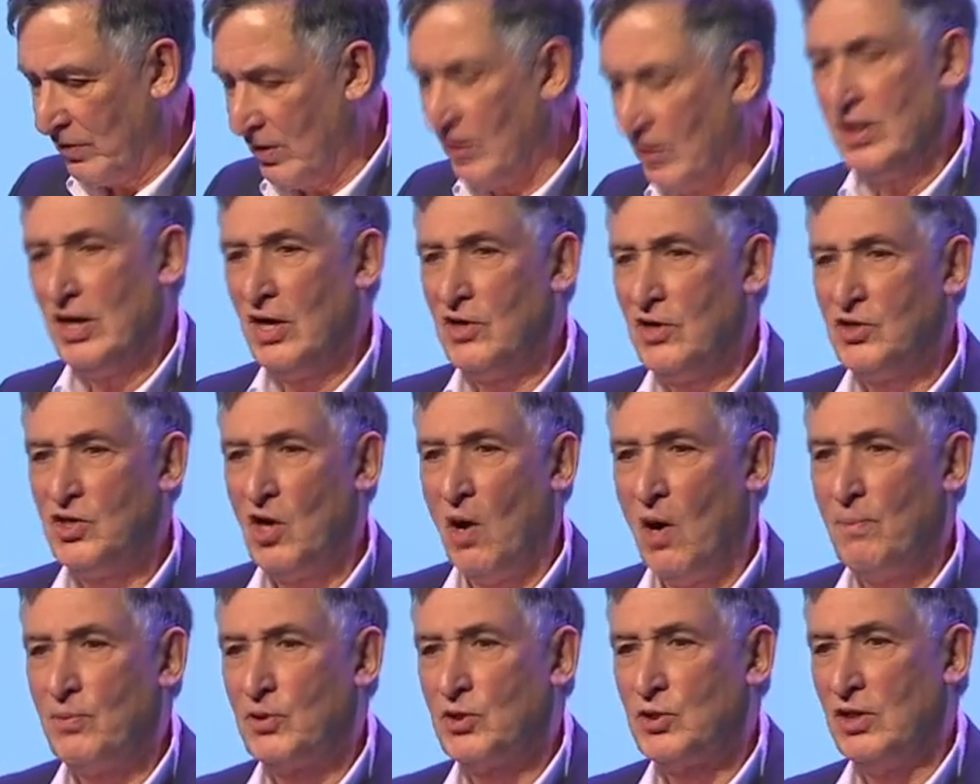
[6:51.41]
The
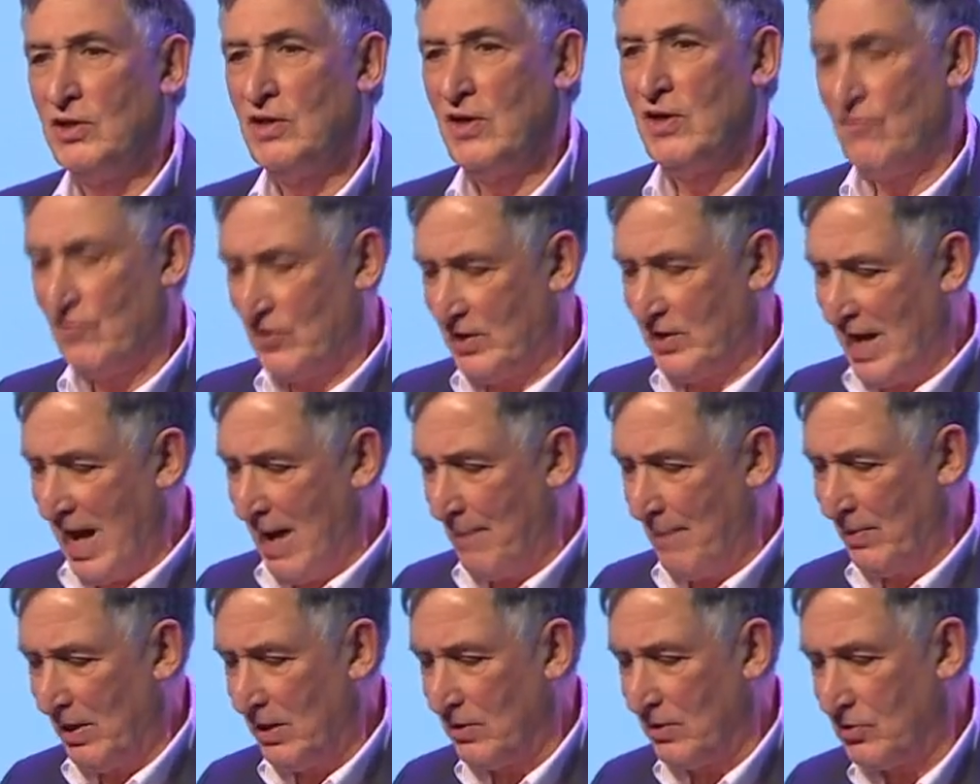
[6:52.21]
adoption of
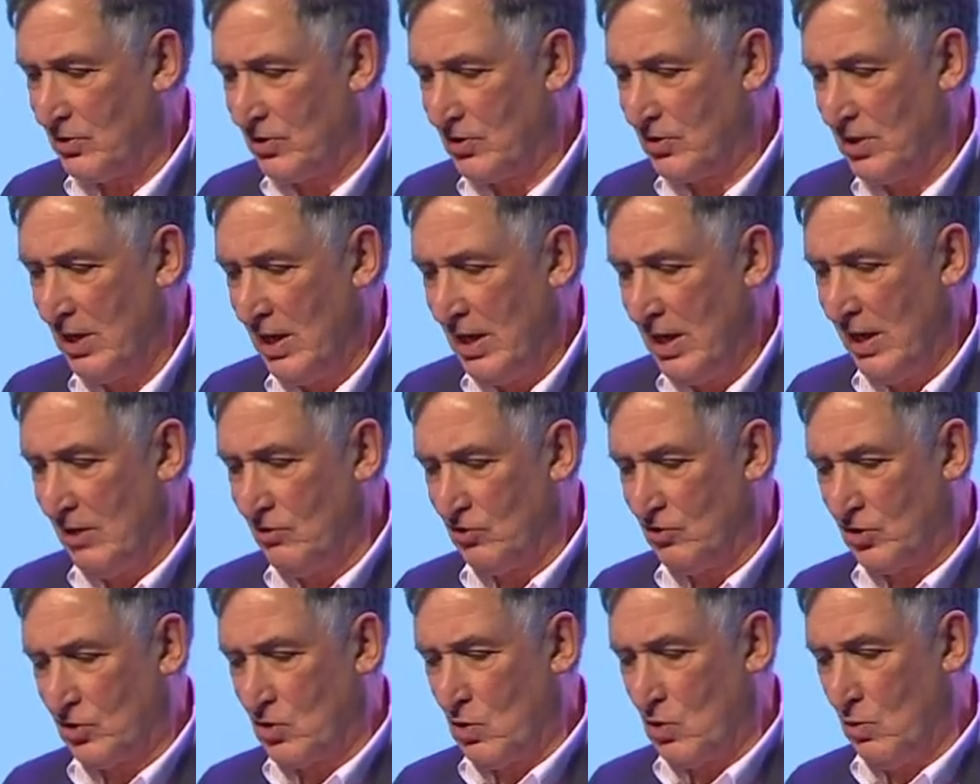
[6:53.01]
tablets
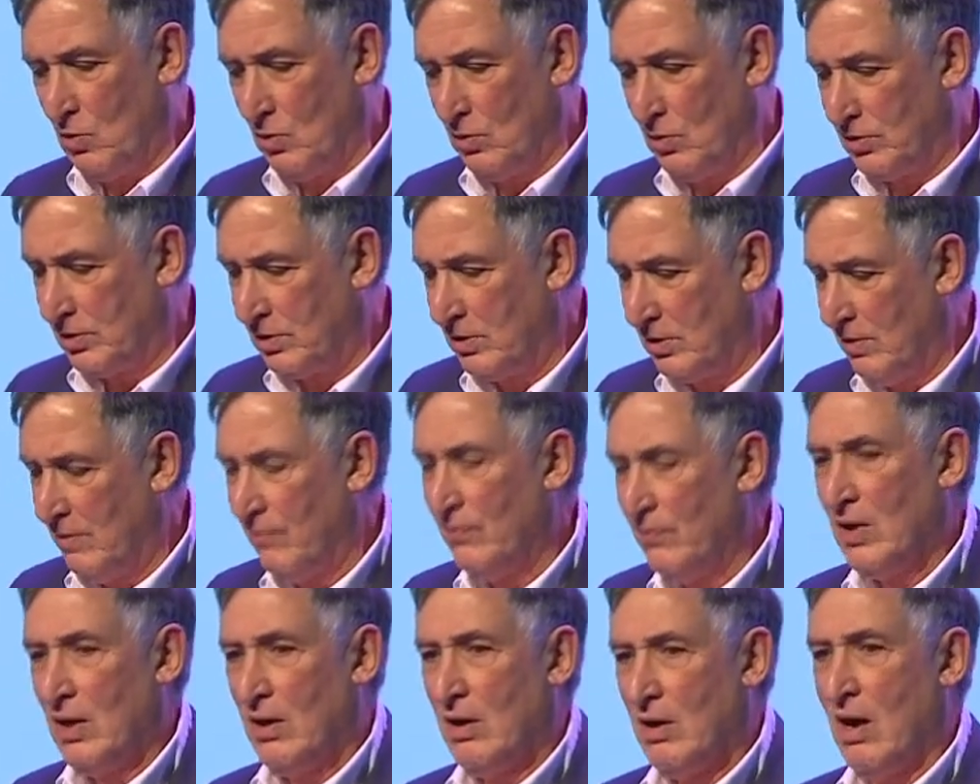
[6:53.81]
in schools
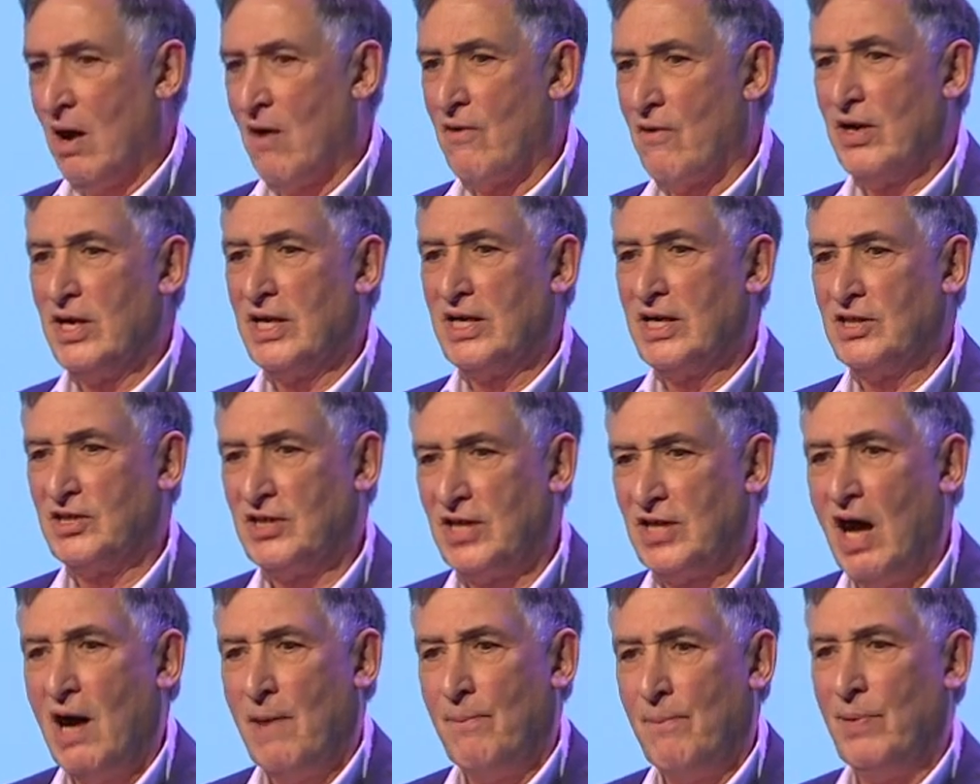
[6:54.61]
are an
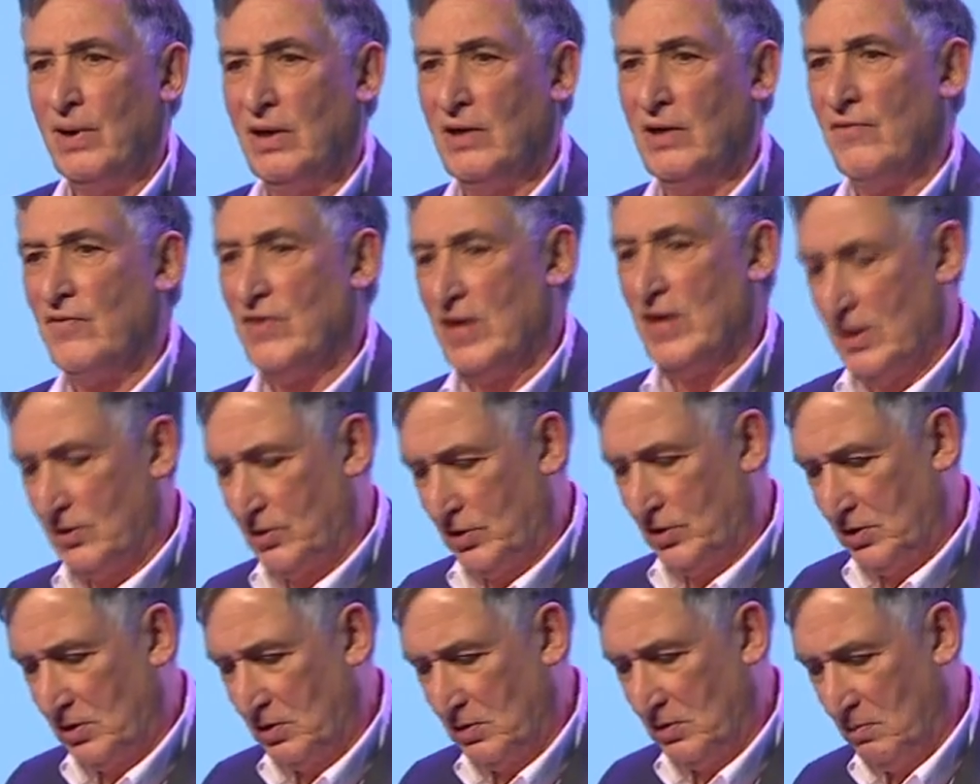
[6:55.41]
example of
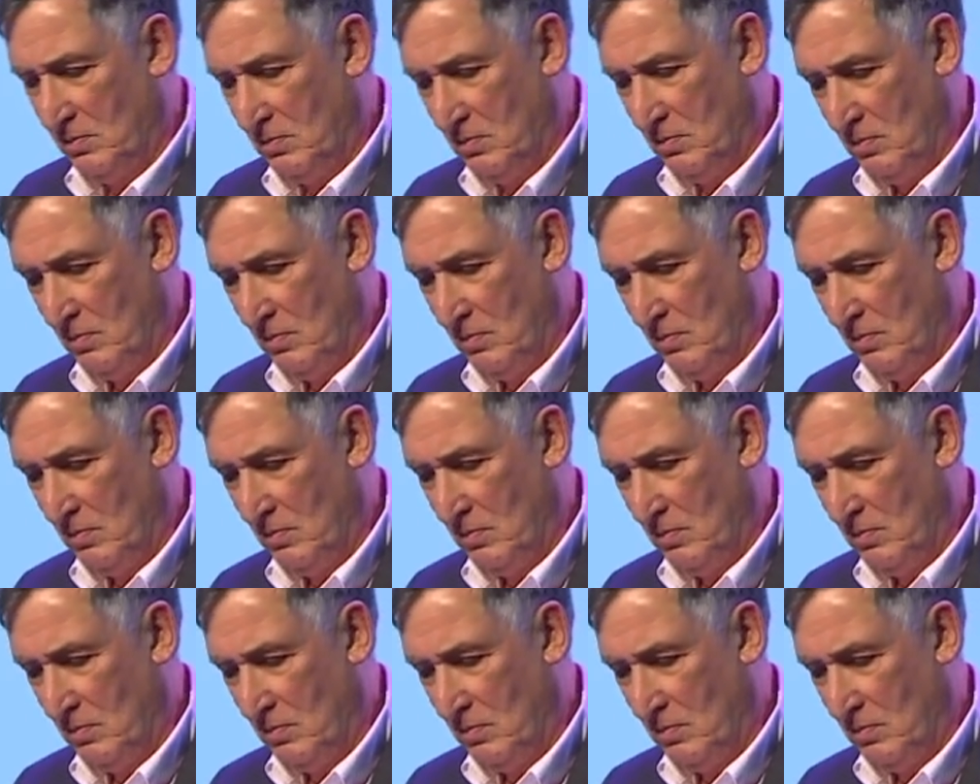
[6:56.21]
this.